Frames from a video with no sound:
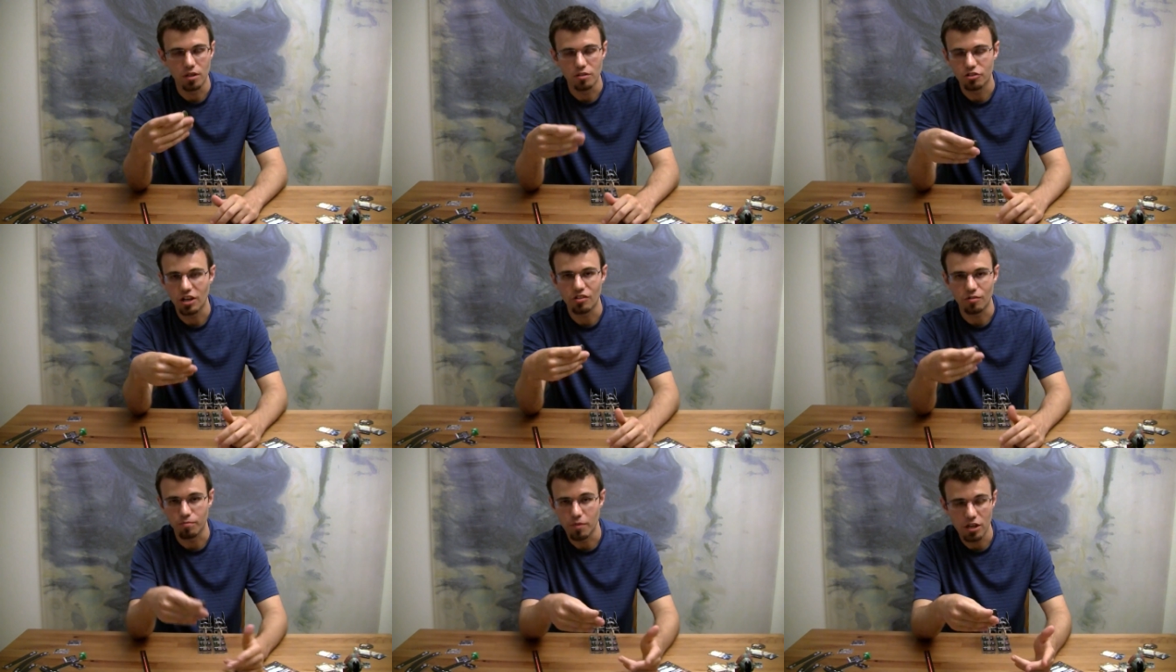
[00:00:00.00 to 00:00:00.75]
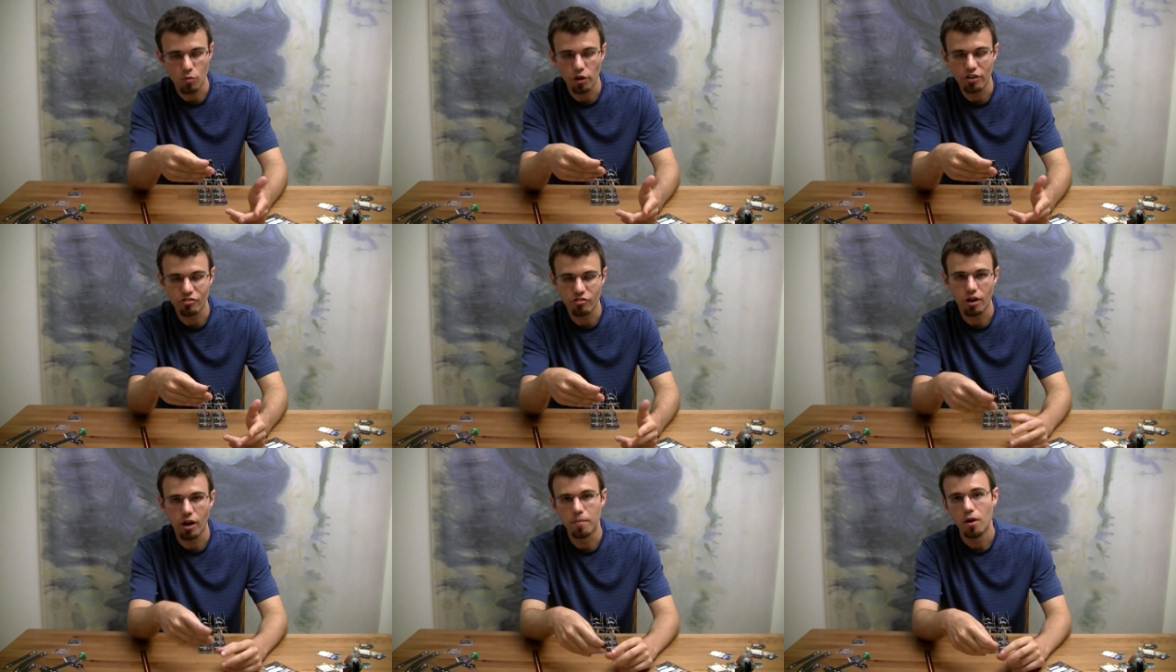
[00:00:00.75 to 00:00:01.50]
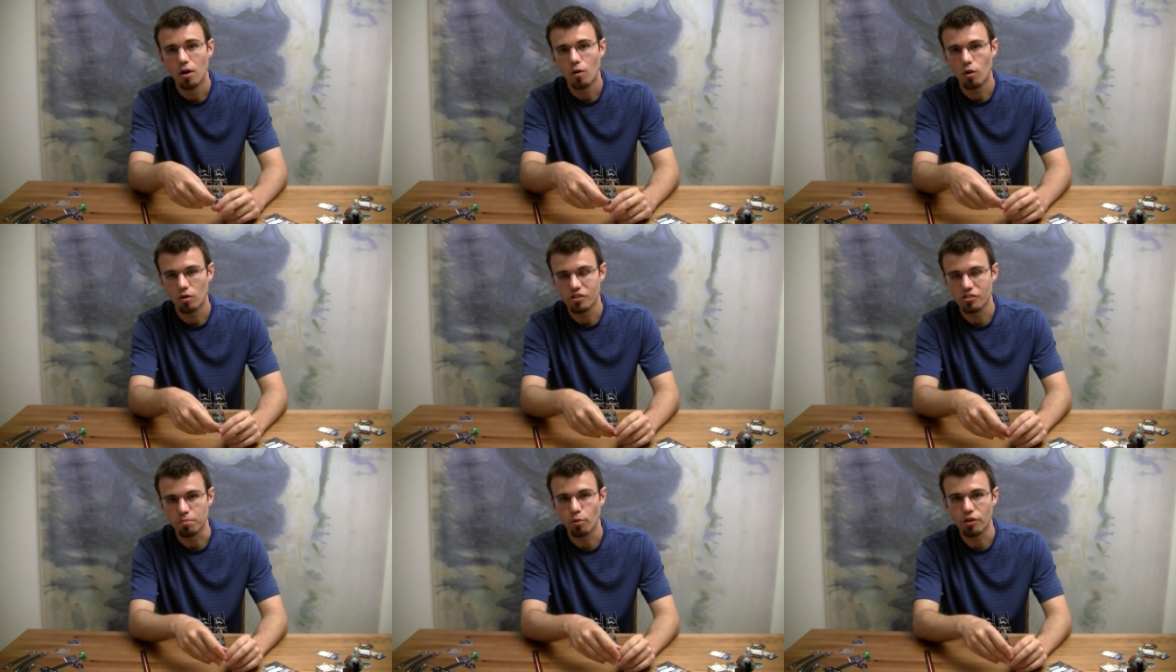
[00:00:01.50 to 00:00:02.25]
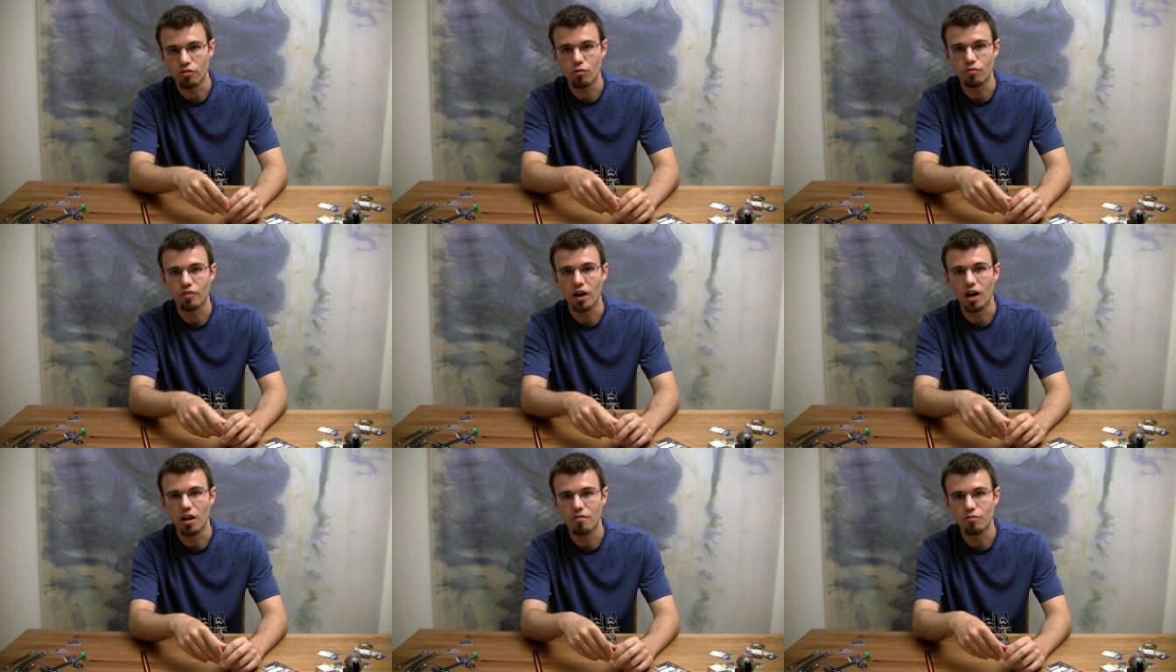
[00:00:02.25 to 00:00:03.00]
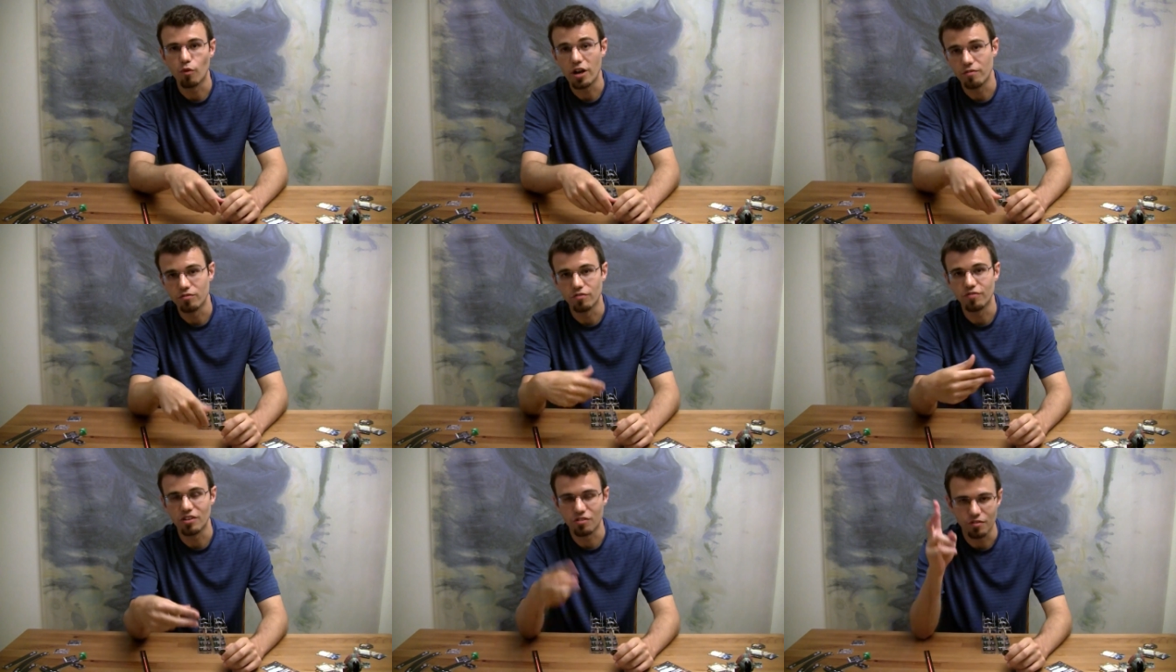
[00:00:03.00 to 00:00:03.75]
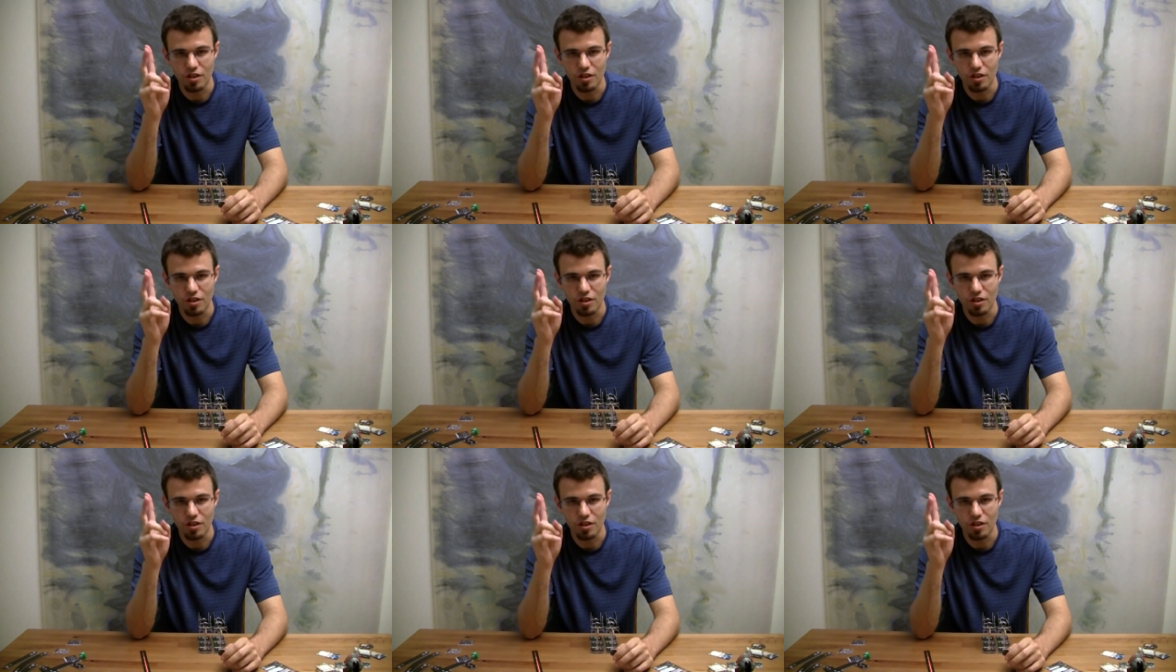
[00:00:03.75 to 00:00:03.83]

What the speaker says: chance of making one each time, or at least a 0.25 rate of defensive